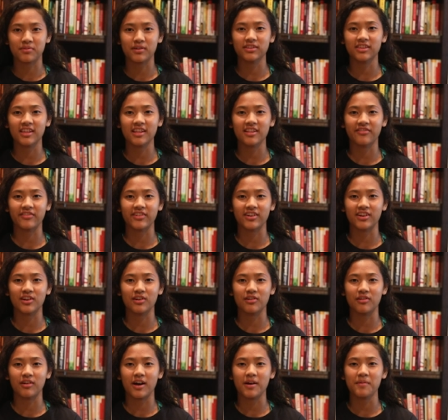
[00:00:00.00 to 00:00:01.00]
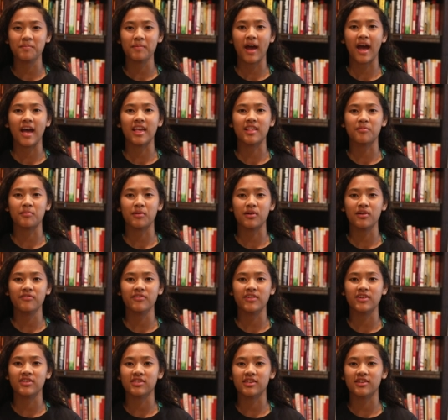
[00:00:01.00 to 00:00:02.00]
put this video up as
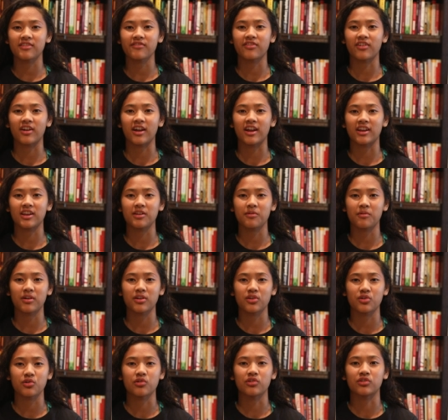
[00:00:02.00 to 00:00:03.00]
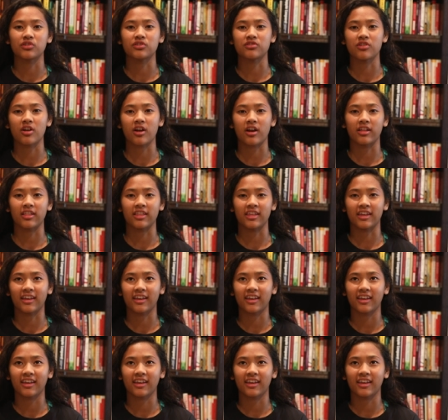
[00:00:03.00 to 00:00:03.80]
motivation for anyone who is struggling.